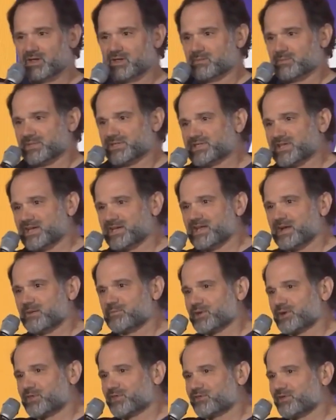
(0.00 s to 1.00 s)
Mistake
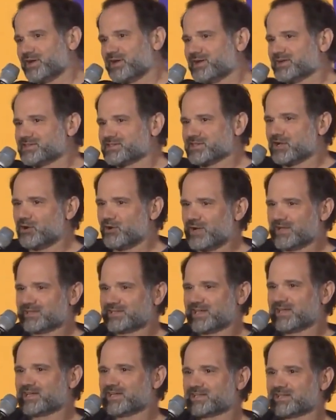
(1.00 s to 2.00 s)
number 3 is, oh, I'll
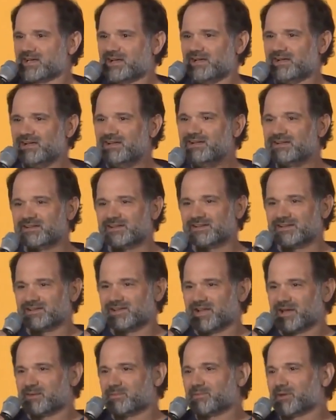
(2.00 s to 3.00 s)
take a
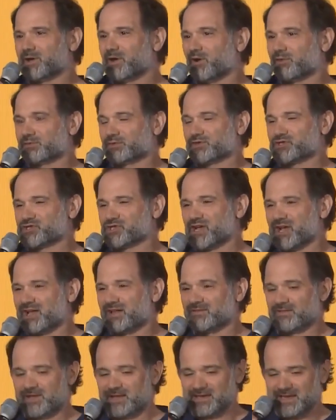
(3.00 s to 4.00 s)
library off the
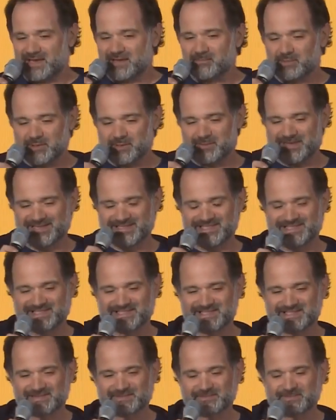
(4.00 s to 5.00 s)
shelf and implement
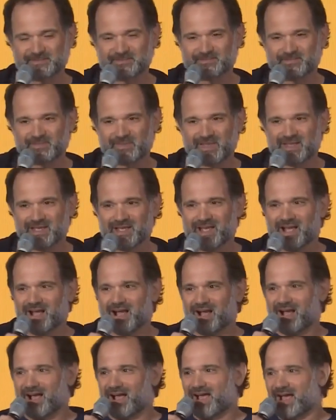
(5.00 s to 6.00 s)
it.
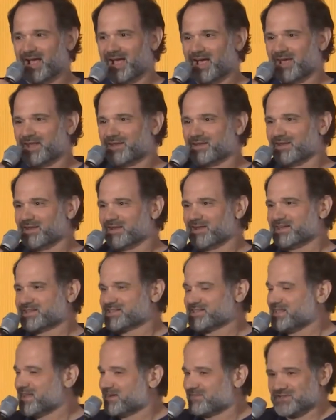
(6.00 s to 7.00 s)
And
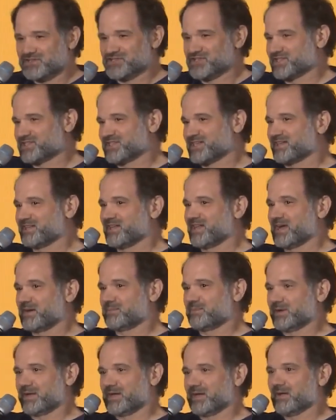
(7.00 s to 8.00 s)
it's never just that
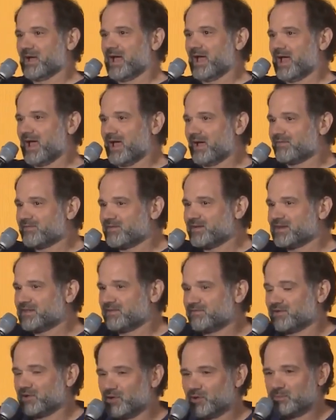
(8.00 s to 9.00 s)
library. Every
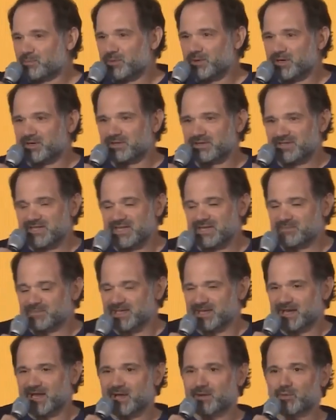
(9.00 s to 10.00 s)
developer team
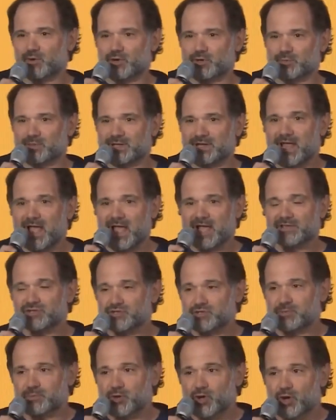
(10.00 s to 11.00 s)
that I work with had
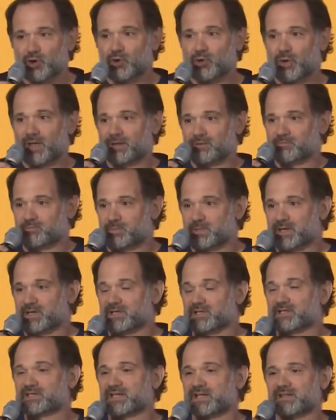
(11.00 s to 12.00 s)
to go and
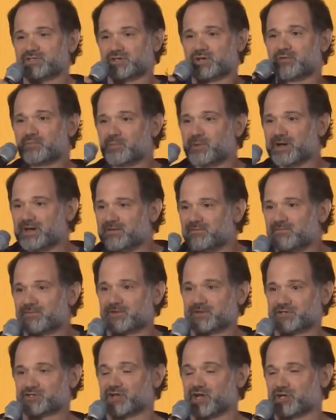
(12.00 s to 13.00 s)
build software
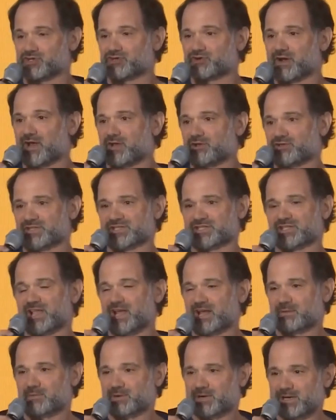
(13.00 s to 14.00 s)
infrastructure around this
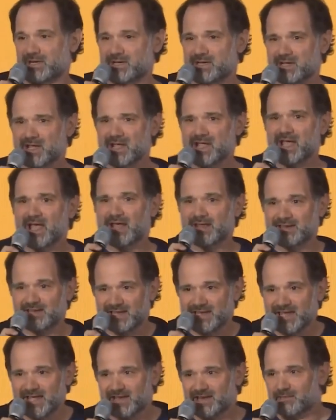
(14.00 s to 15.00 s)
library. And
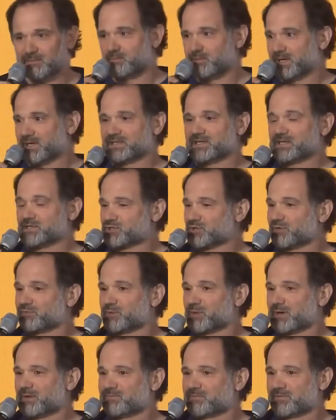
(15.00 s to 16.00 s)
again, building
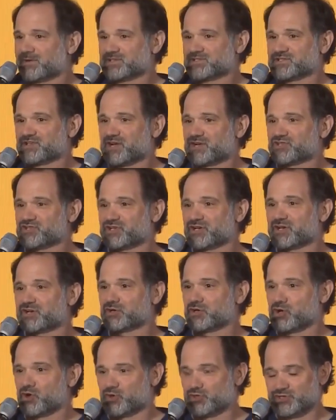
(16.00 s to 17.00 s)
software infrastructure
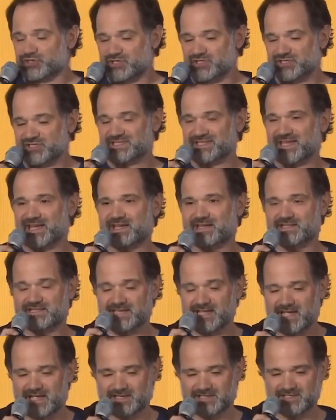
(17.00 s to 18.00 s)
causes tech
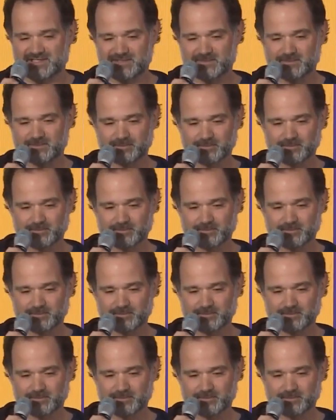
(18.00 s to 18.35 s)
debt.